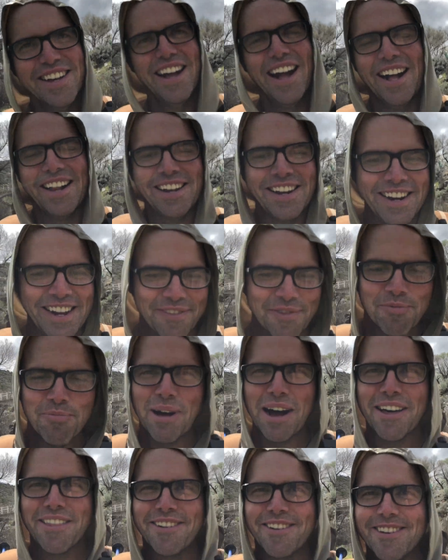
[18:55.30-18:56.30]

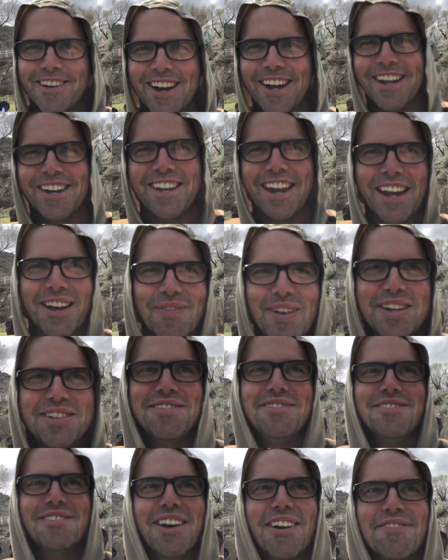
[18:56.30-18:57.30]
Taking my
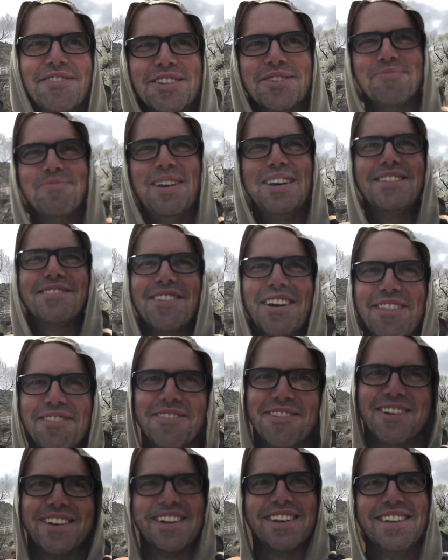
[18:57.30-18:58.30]
shoes off. Just blazed right
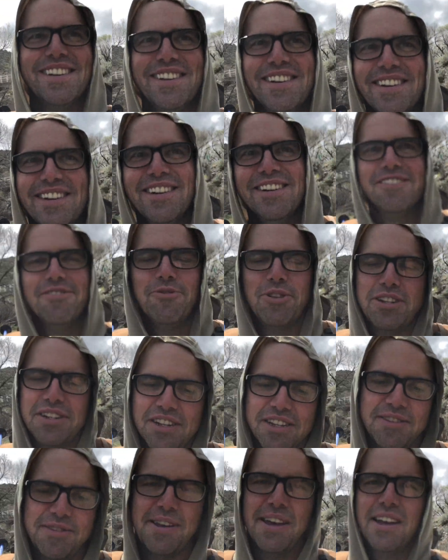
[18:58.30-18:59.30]
through it, which
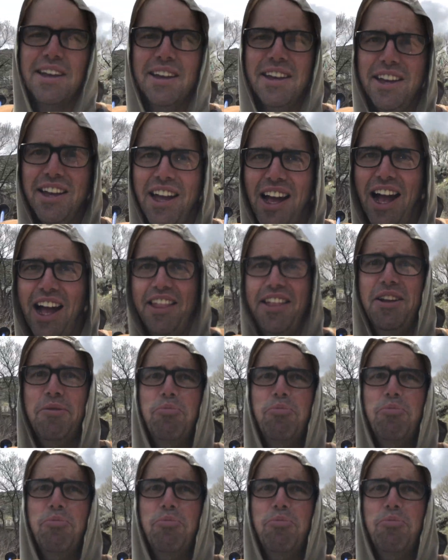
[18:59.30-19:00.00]
is, I think,